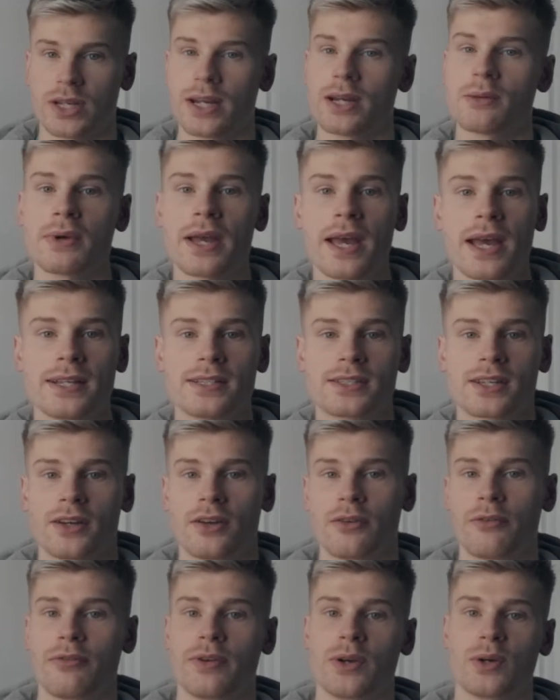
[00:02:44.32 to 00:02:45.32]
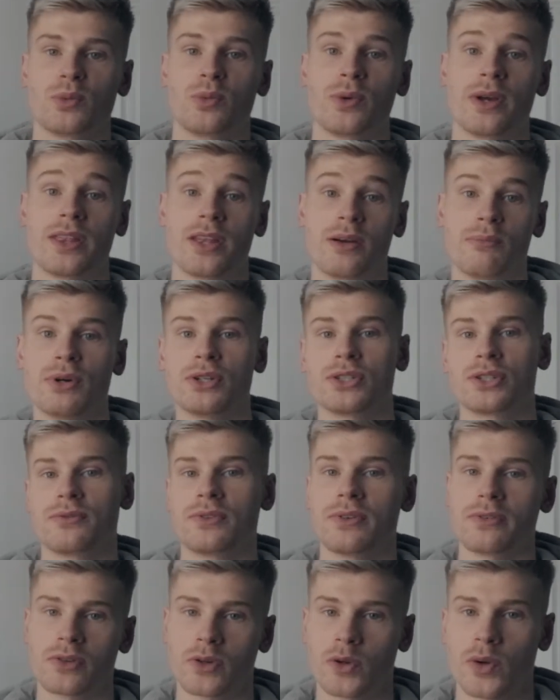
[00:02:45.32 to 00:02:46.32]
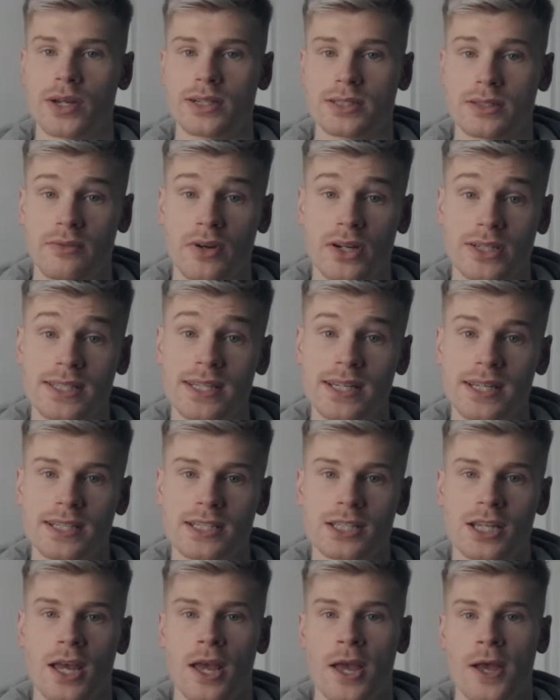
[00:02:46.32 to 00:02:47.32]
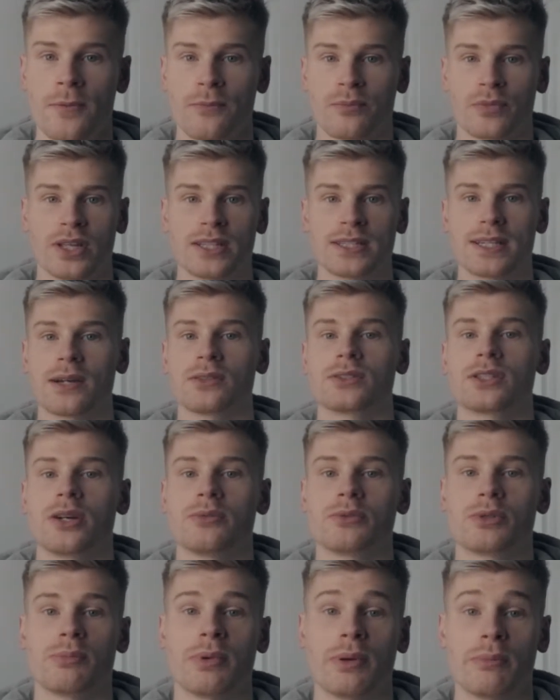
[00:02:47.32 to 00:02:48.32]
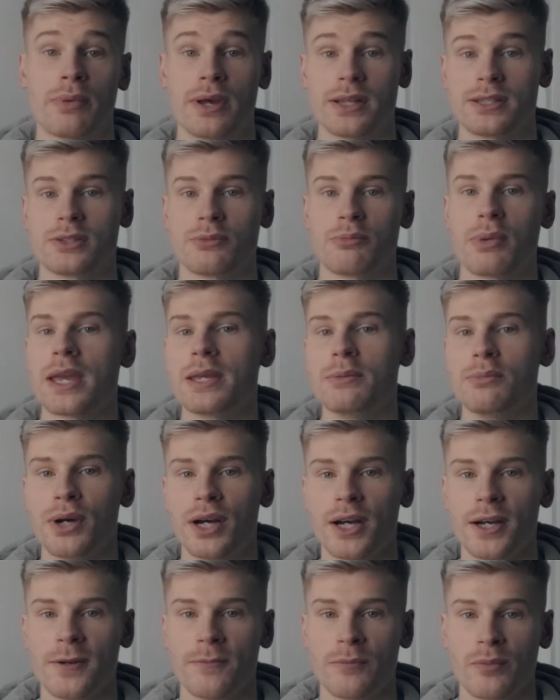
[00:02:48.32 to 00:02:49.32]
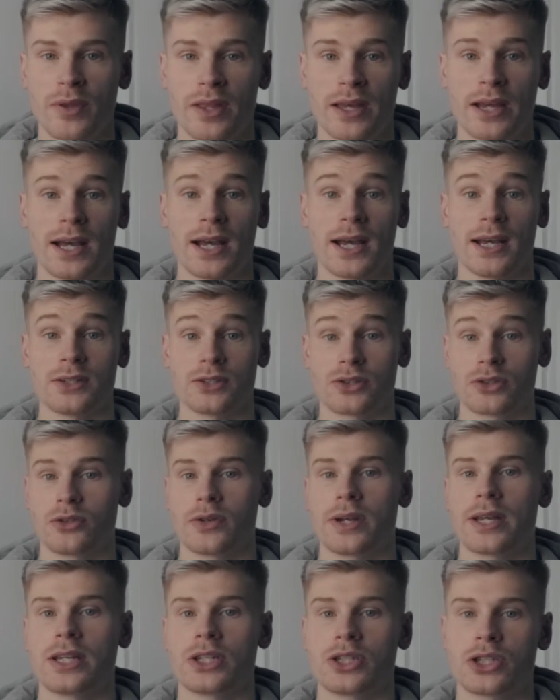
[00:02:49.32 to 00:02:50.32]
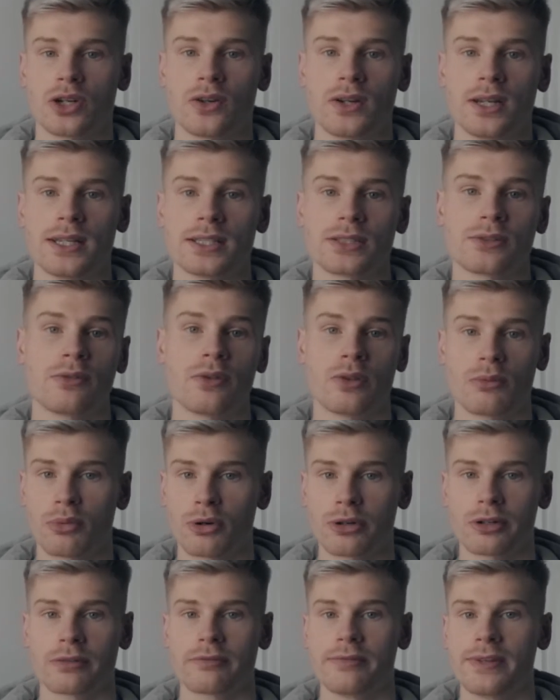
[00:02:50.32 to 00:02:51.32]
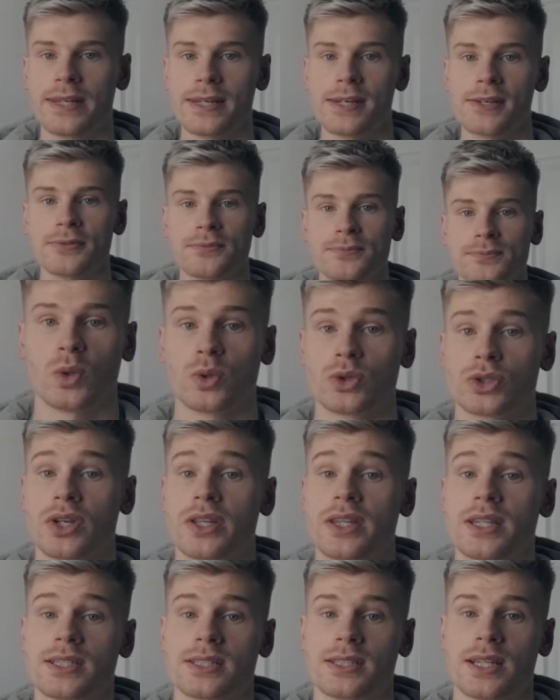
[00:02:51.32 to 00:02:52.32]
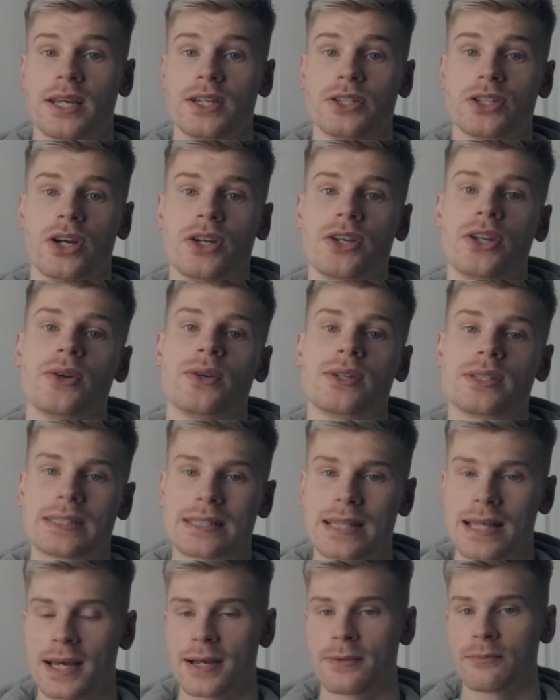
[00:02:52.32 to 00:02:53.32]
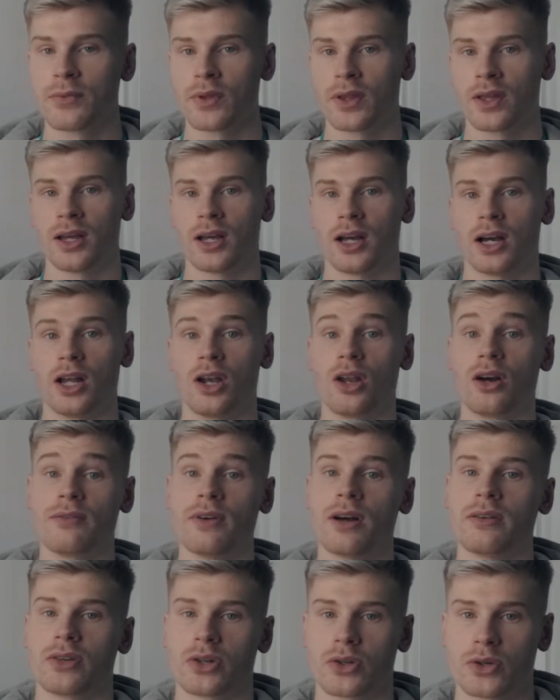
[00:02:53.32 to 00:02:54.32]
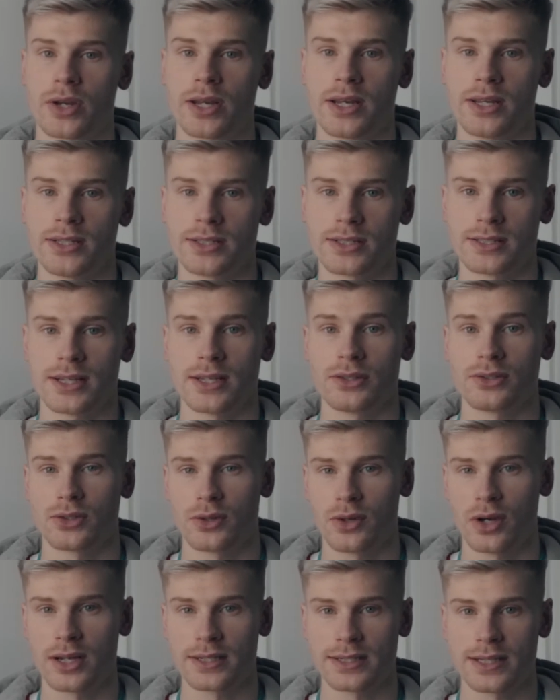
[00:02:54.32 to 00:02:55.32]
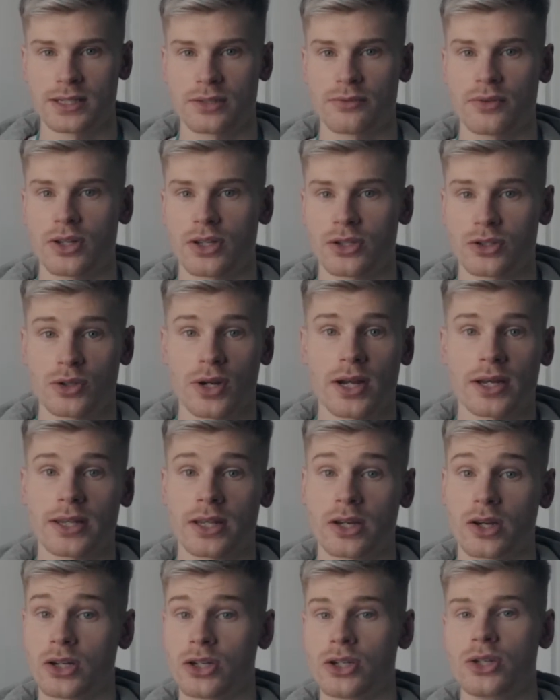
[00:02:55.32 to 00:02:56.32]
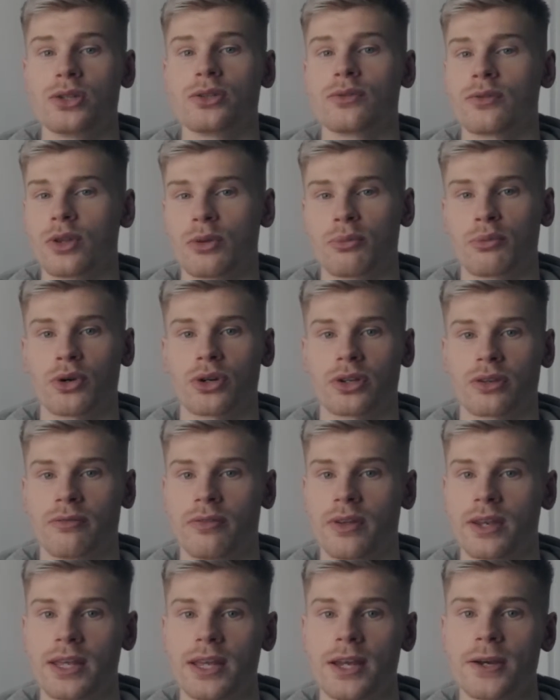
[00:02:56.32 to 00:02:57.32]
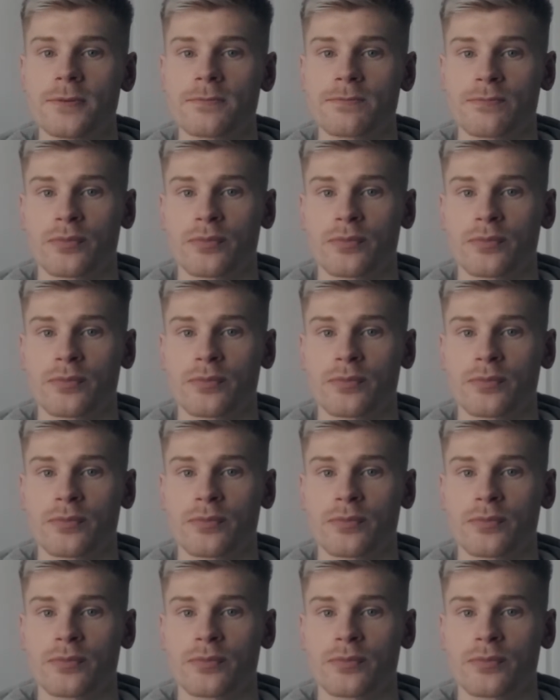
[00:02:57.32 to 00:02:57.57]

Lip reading: now my head's kind of filled with a bunch of different creative ideas. It's now time to put pen to paper and create a shot list for the product video. Also at this stage, I noticed that a lot of other creators tend to identify the track they're going to use for the product video.